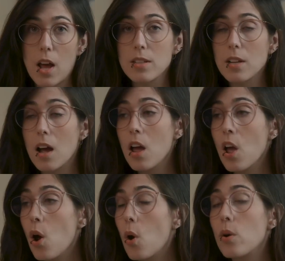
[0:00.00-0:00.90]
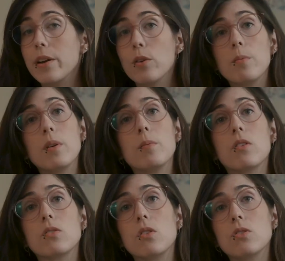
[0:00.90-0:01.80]
ASA, or it could be
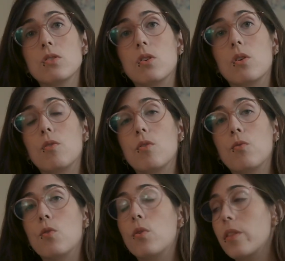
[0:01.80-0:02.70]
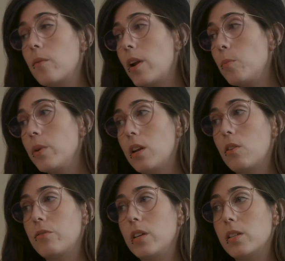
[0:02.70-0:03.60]
because also for developing
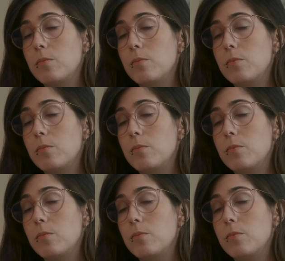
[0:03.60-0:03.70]
of this